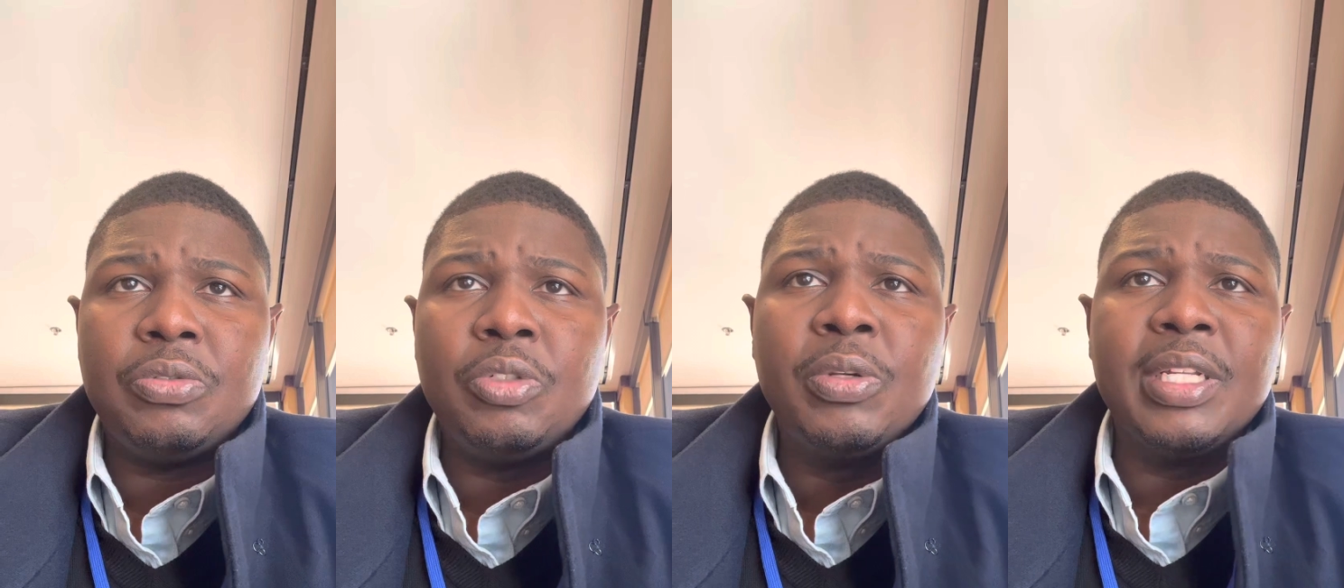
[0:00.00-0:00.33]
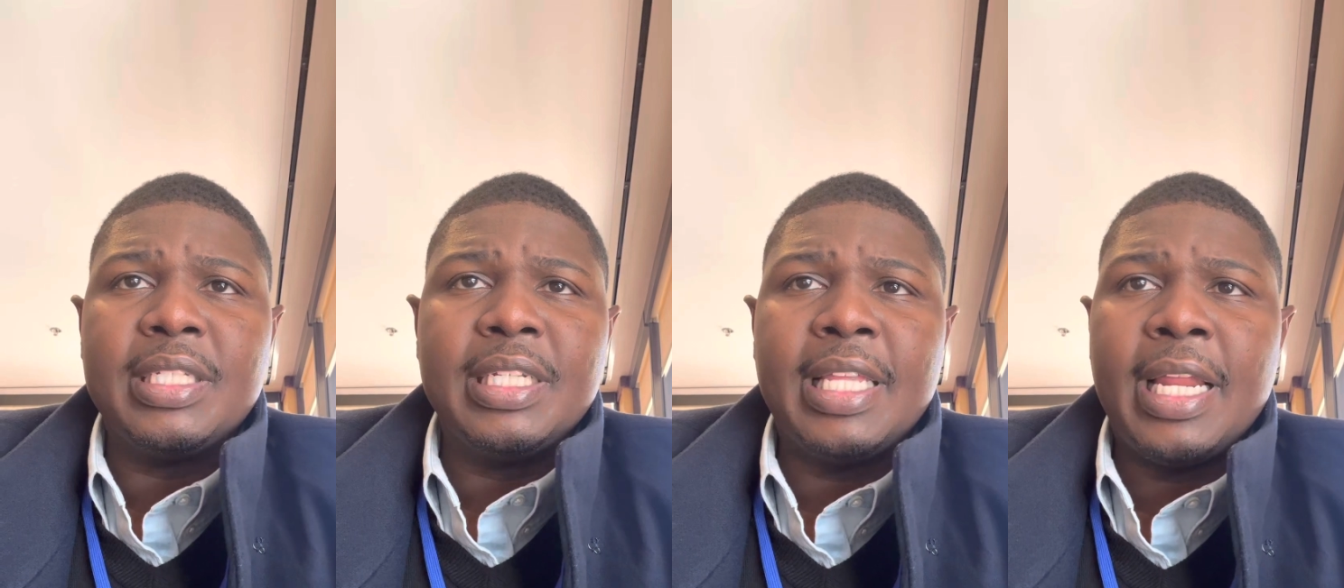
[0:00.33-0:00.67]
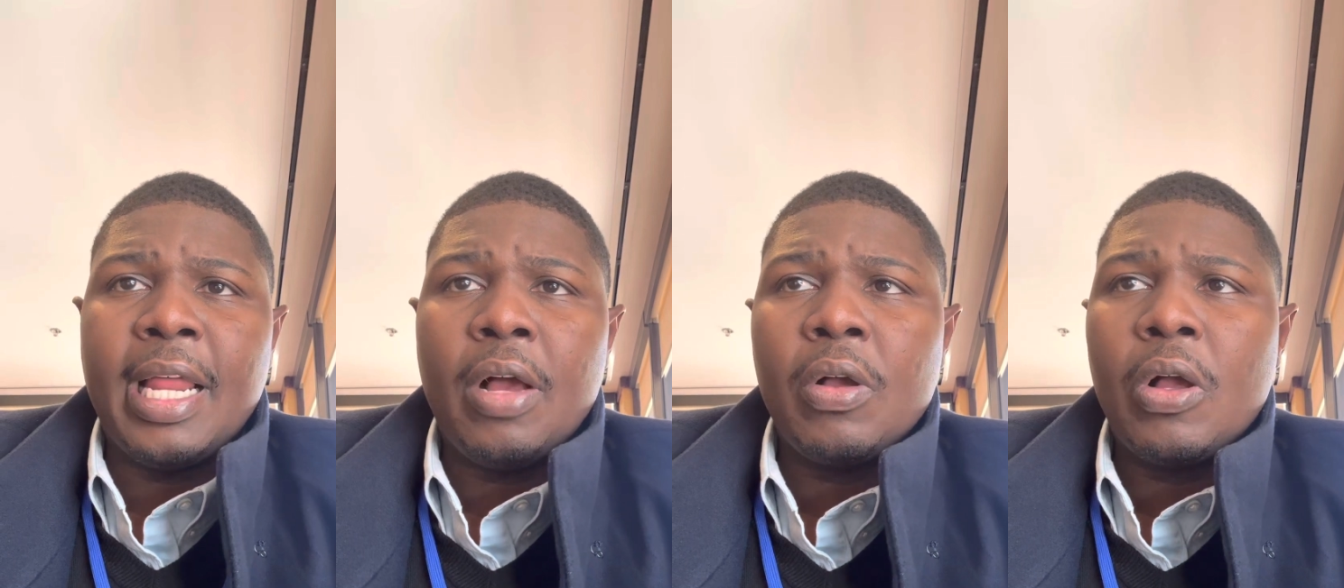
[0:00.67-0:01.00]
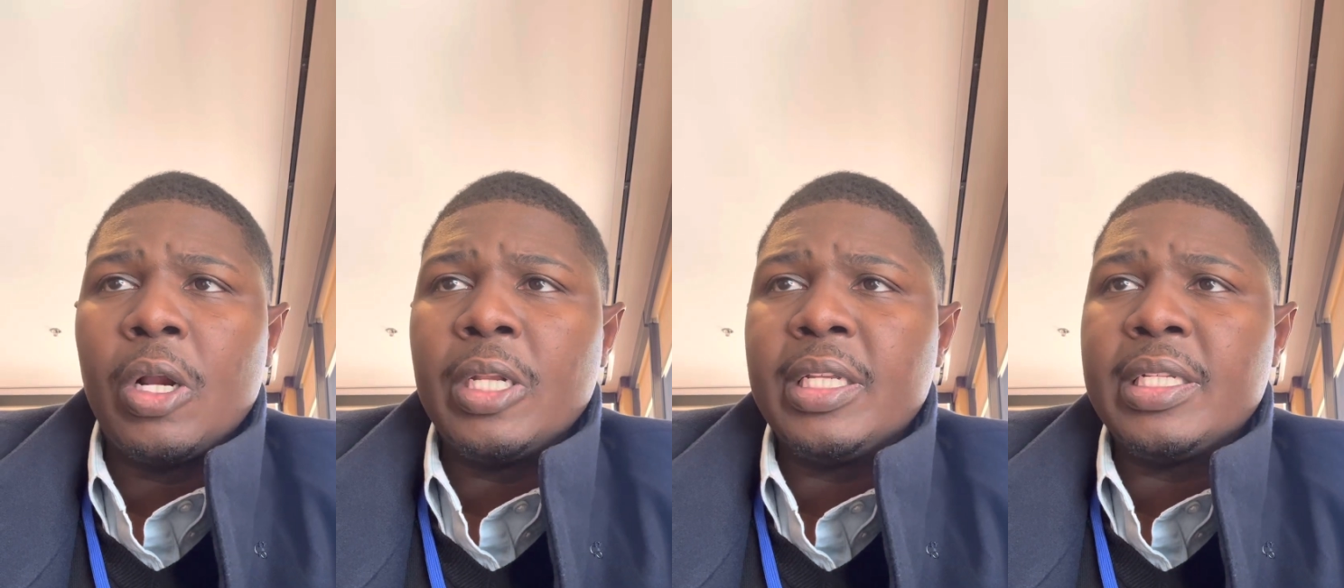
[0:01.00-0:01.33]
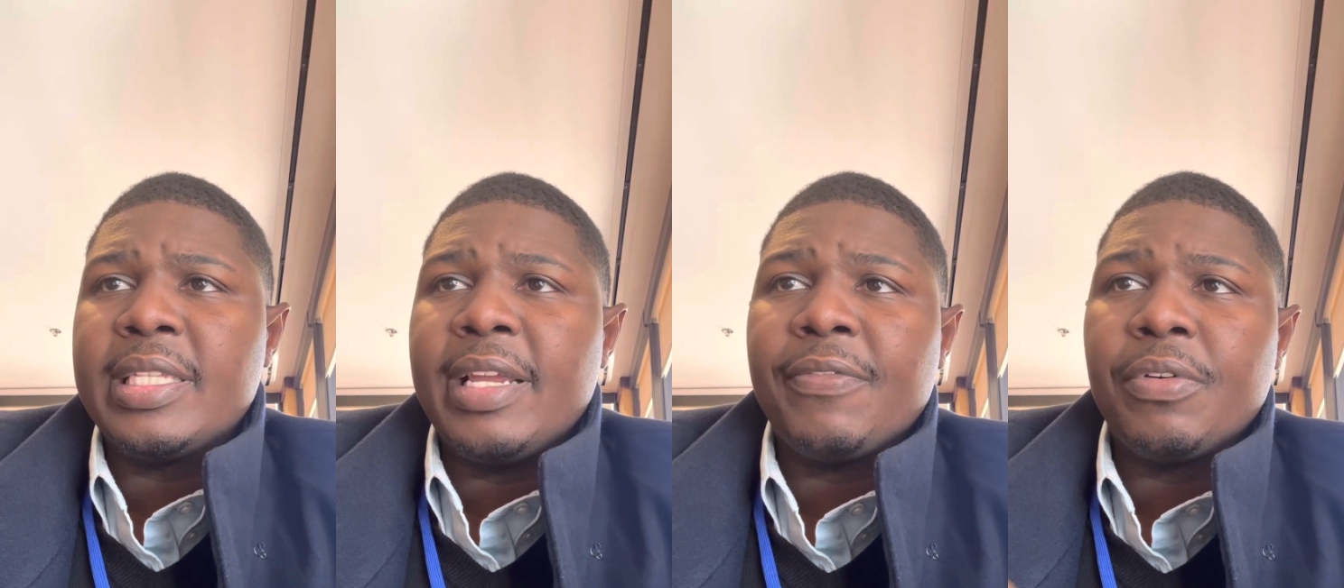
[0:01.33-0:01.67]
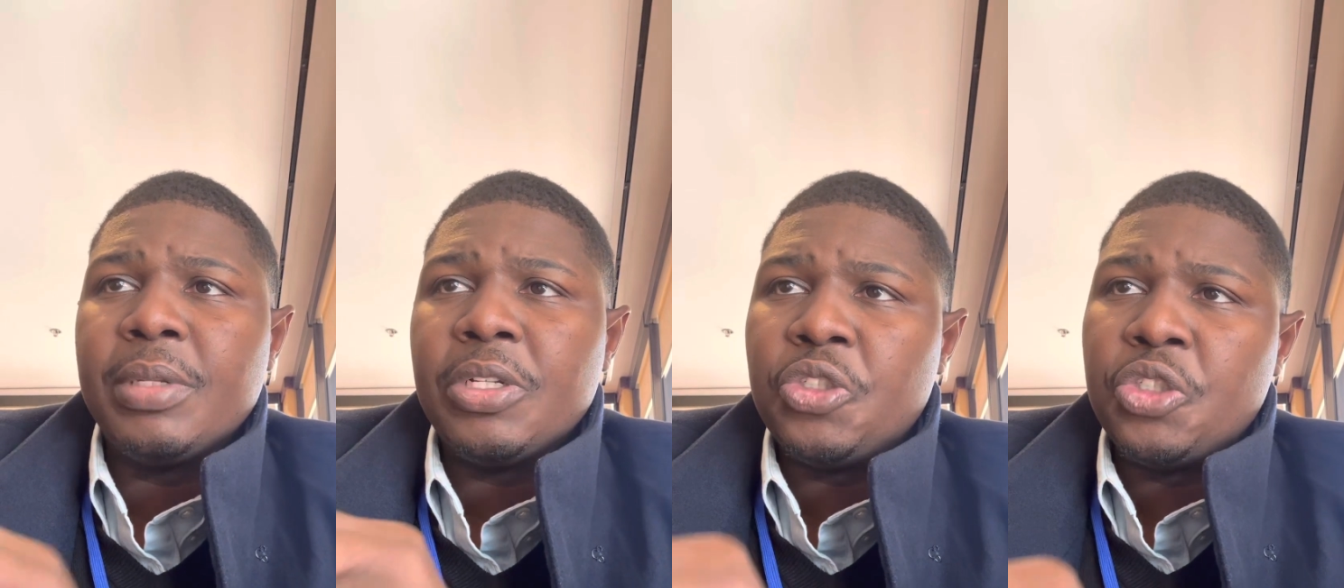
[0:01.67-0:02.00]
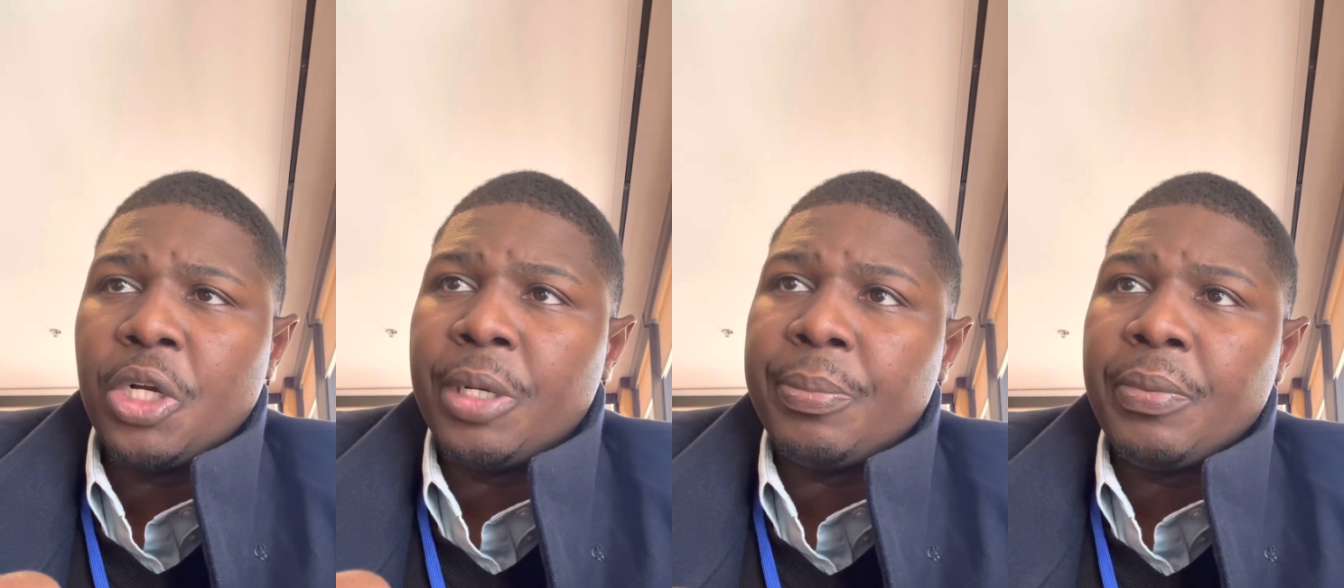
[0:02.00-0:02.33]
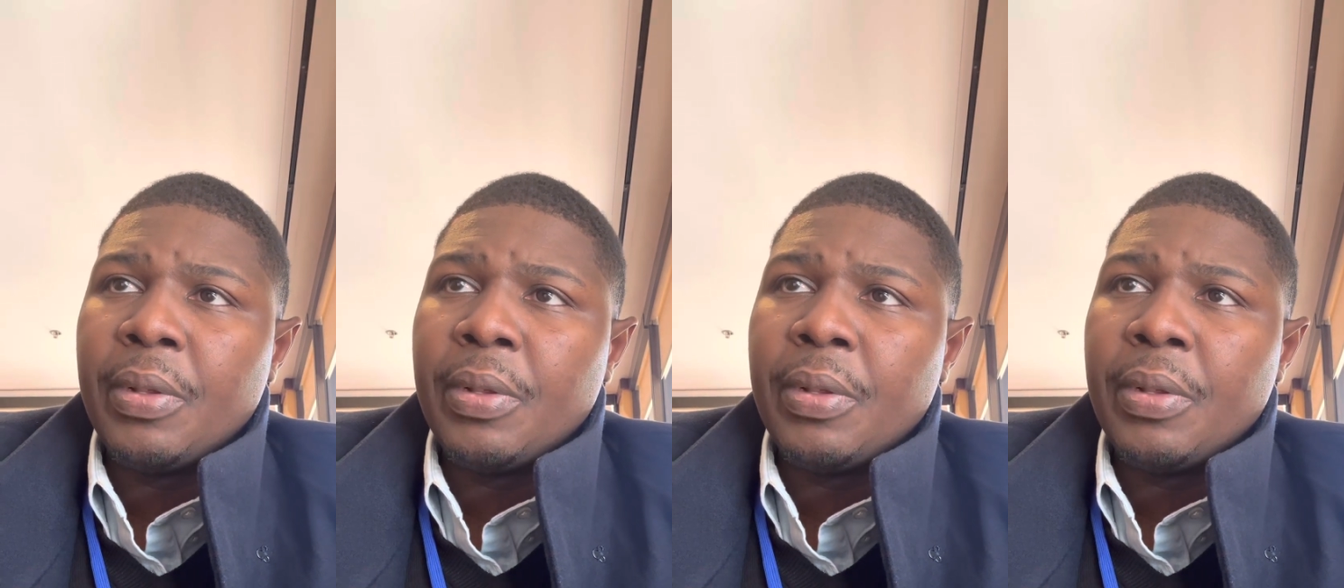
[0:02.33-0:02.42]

you can see, that Elgar does that from the jump.